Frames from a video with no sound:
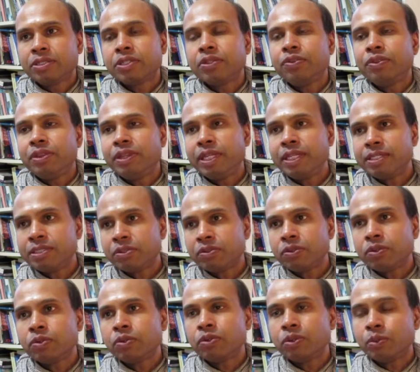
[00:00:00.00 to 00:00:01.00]
so these
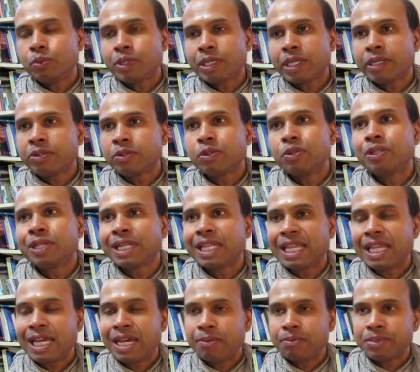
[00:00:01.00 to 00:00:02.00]
are all what I call
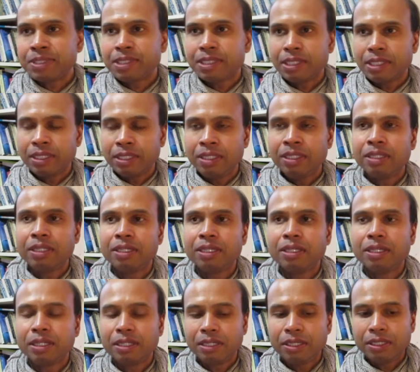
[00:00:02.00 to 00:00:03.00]
collapsing
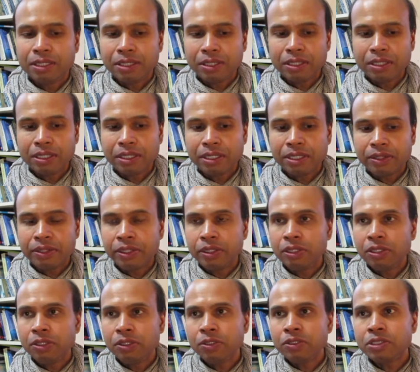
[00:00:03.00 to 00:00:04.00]
uh, the
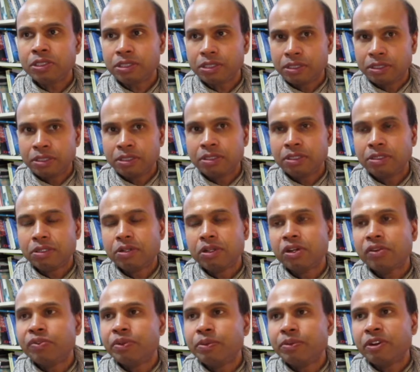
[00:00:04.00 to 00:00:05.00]
illusion
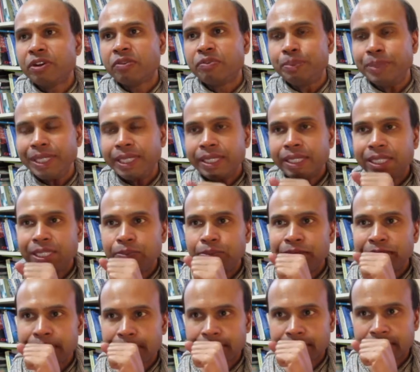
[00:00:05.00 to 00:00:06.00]
of, of being a
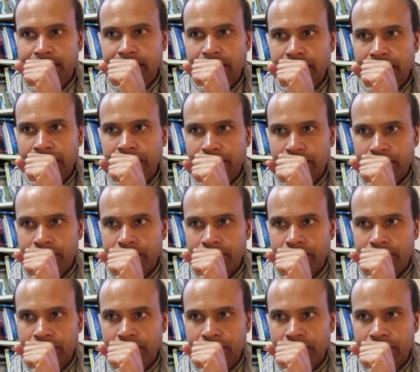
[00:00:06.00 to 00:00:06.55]
limited self.